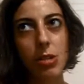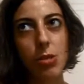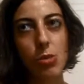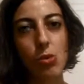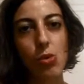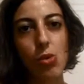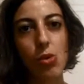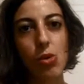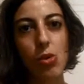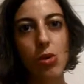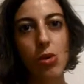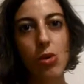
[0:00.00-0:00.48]

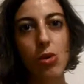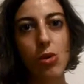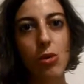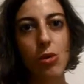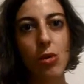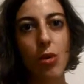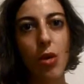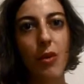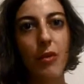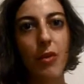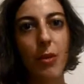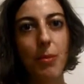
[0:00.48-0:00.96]
more
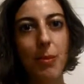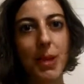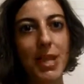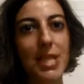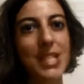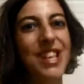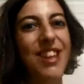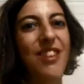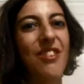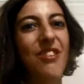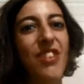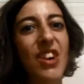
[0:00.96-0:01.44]
of a
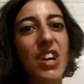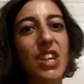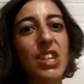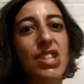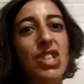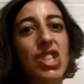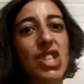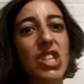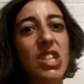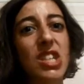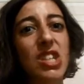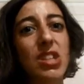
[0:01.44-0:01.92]
basic
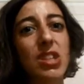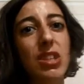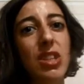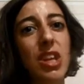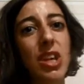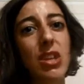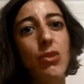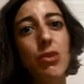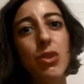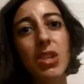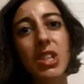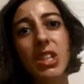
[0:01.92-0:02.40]
function than
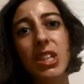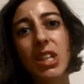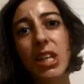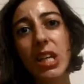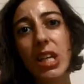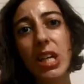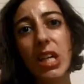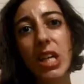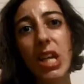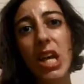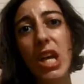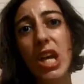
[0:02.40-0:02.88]
reading.